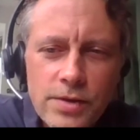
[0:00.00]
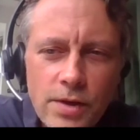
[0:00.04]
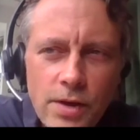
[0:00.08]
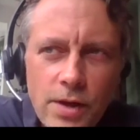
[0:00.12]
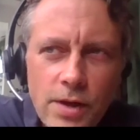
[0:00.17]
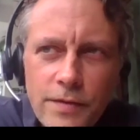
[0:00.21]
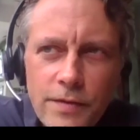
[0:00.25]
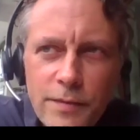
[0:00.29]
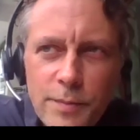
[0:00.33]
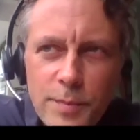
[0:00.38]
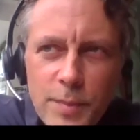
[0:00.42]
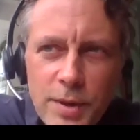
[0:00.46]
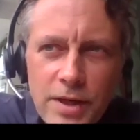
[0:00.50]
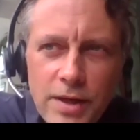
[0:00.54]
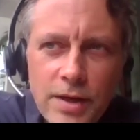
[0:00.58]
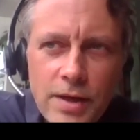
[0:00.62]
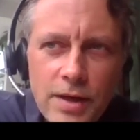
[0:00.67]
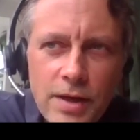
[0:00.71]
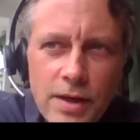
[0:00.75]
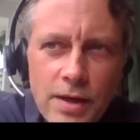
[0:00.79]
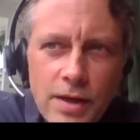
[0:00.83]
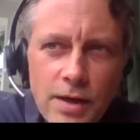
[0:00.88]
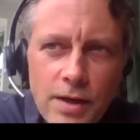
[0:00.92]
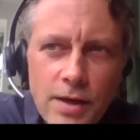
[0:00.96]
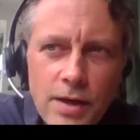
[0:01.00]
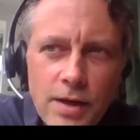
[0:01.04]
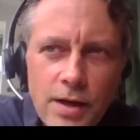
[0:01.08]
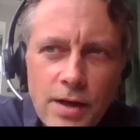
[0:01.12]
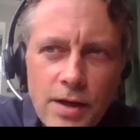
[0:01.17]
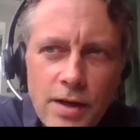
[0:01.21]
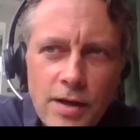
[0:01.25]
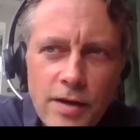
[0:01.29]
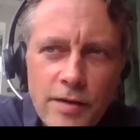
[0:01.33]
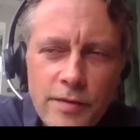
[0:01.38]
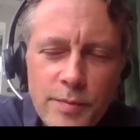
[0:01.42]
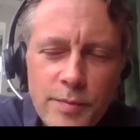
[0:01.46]
So
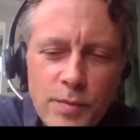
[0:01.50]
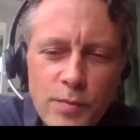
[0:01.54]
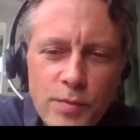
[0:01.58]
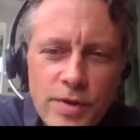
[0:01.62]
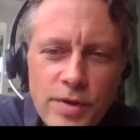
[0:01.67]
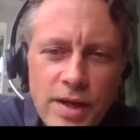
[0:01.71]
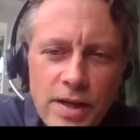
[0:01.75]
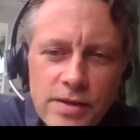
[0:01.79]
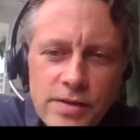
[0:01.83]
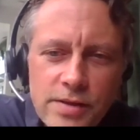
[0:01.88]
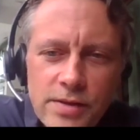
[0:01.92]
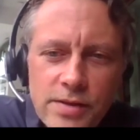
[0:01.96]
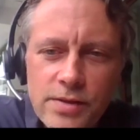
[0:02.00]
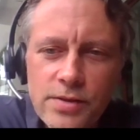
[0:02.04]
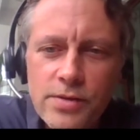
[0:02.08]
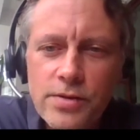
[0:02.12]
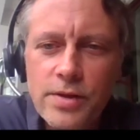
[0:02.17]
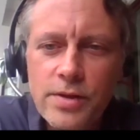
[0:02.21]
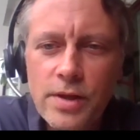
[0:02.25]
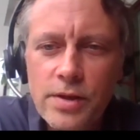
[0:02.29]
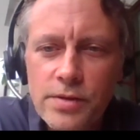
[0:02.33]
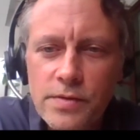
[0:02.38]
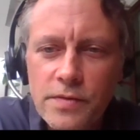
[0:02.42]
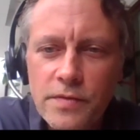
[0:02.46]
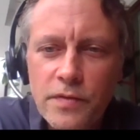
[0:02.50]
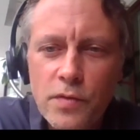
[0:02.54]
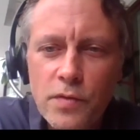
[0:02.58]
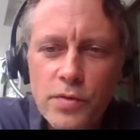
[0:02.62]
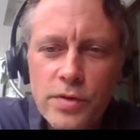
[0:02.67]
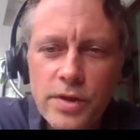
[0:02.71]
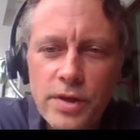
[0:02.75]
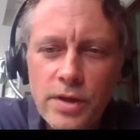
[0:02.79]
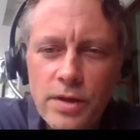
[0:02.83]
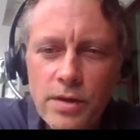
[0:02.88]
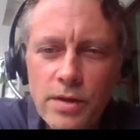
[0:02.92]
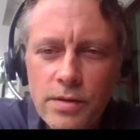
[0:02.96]
I've been with Hengst since
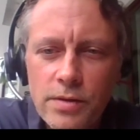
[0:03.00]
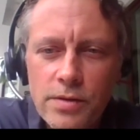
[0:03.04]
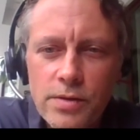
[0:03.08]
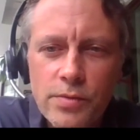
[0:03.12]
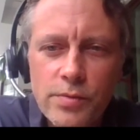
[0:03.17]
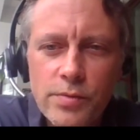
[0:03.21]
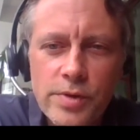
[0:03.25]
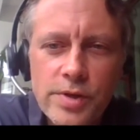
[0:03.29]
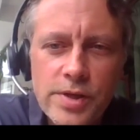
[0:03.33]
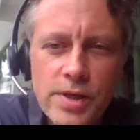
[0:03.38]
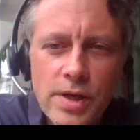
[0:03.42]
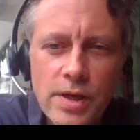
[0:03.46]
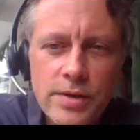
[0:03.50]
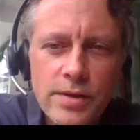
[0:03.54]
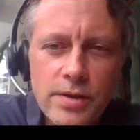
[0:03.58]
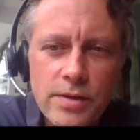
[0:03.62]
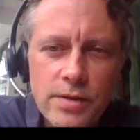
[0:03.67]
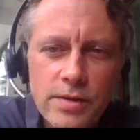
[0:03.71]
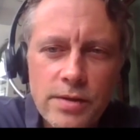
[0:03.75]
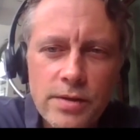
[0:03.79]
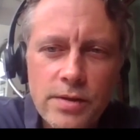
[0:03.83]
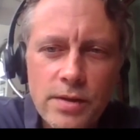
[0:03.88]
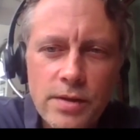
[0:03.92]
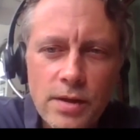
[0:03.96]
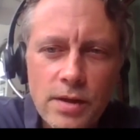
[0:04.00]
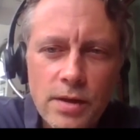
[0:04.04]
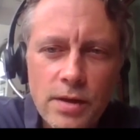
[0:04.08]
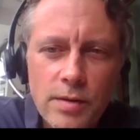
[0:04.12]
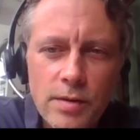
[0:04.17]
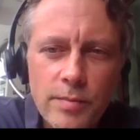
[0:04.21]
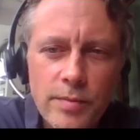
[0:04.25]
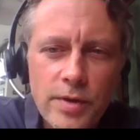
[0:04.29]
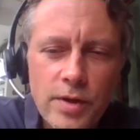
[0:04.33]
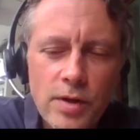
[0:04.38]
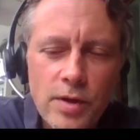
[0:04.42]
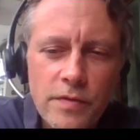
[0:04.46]
2014. So we started
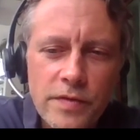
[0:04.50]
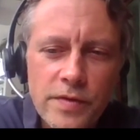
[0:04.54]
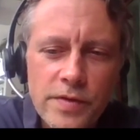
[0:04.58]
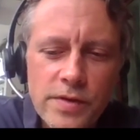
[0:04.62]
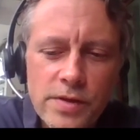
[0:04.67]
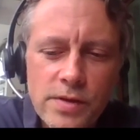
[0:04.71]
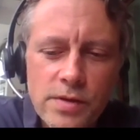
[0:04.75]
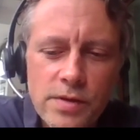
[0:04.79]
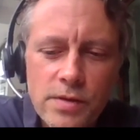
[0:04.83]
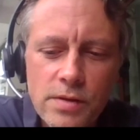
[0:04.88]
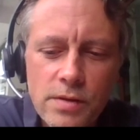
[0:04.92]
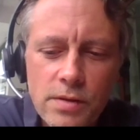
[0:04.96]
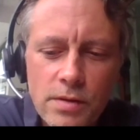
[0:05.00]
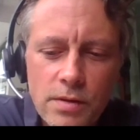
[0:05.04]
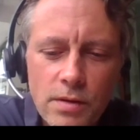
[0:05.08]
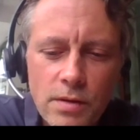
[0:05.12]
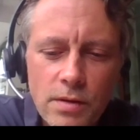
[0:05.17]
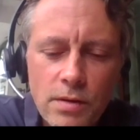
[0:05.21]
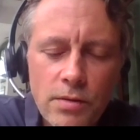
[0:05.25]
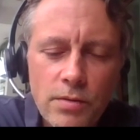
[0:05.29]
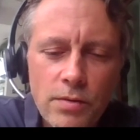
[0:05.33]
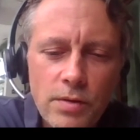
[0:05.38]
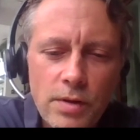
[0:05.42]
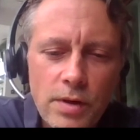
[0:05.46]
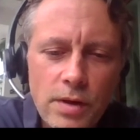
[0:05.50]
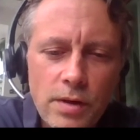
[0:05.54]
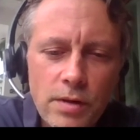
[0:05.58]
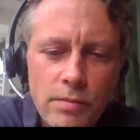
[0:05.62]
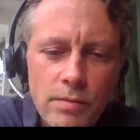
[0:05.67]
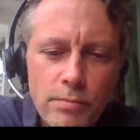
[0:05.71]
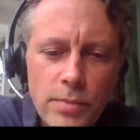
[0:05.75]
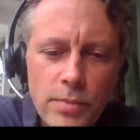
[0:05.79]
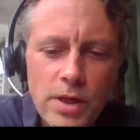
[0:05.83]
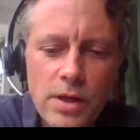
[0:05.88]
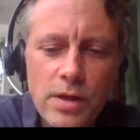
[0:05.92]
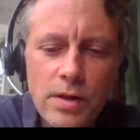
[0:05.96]
the office only
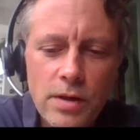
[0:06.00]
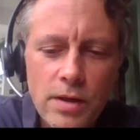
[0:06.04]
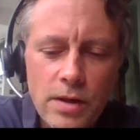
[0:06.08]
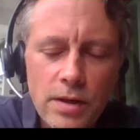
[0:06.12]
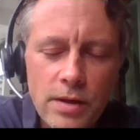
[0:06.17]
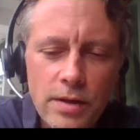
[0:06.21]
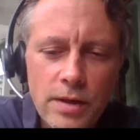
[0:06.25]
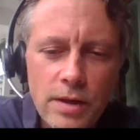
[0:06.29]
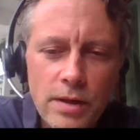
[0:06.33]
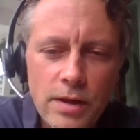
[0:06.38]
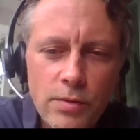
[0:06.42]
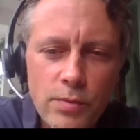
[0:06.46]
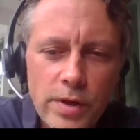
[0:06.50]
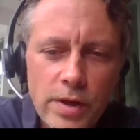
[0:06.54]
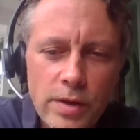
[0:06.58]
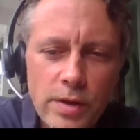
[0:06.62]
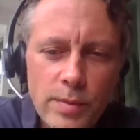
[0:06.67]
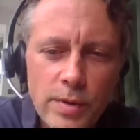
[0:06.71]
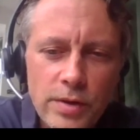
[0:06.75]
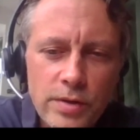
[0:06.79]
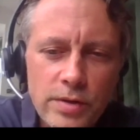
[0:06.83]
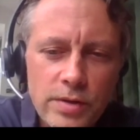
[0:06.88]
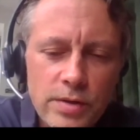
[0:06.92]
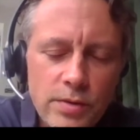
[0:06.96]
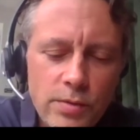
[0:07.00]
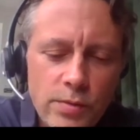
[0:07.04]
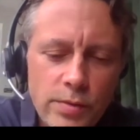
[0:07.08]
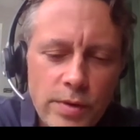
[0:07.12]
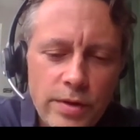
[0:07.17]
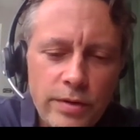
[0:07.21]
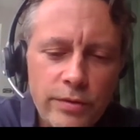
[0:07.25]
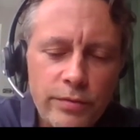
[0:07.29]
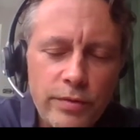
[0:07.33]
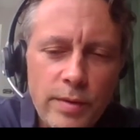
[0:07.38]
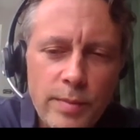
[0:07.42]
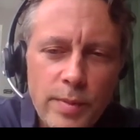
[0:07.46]
me, and now we are
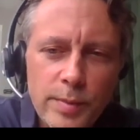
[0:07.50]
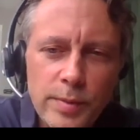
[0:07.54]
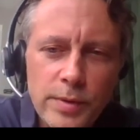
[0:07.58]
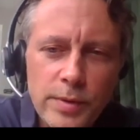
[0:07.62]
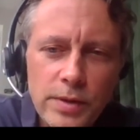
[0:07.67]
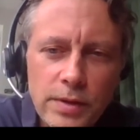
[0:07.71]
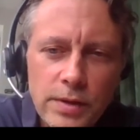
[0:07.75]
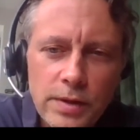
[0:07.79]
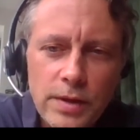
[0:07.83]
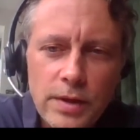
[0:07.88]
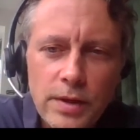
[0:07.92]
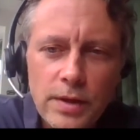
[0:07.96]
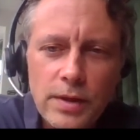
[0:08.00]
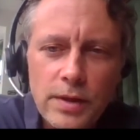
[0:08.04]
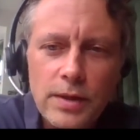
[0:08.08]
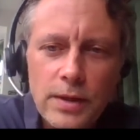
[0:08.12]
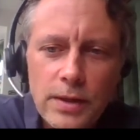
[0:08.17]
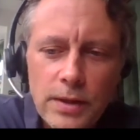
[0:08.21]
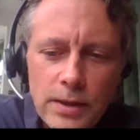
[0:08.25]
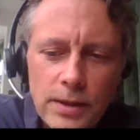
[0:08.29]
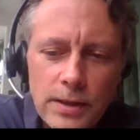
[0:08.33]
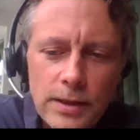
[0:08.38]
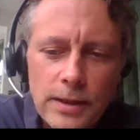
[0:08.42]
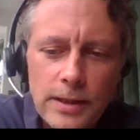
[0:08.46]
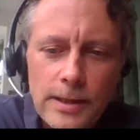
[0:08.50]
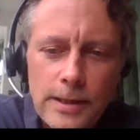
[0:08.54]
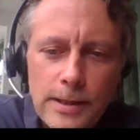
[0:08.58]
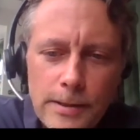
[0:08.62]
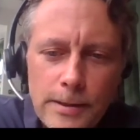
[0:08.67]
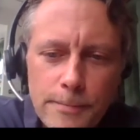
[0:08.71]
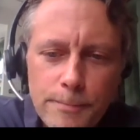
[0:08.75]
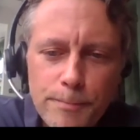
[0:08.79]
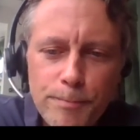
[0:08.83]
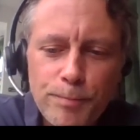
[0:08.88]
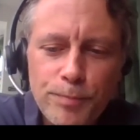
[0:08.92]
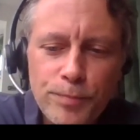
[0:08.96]
3 people.
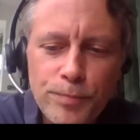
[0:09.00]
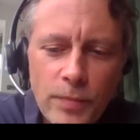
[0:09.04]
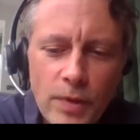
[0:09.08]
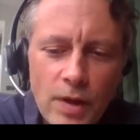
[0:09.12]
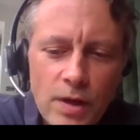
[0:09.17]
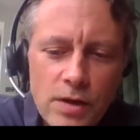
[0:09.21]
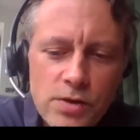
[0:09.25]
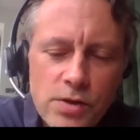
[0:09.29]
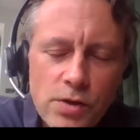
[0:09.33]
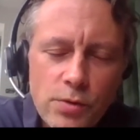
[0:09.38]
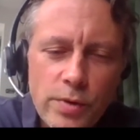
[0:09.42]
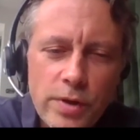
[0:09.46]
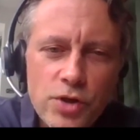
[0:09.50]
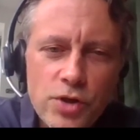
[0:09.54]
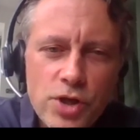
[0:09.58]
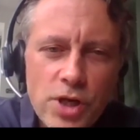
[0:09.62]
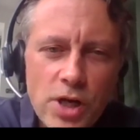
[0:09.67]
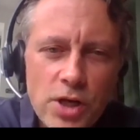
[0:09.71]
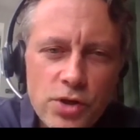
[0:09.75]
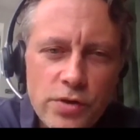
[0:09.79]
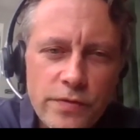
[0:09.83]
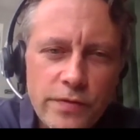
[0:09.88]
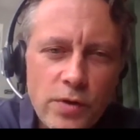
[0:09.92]
So we're in charge of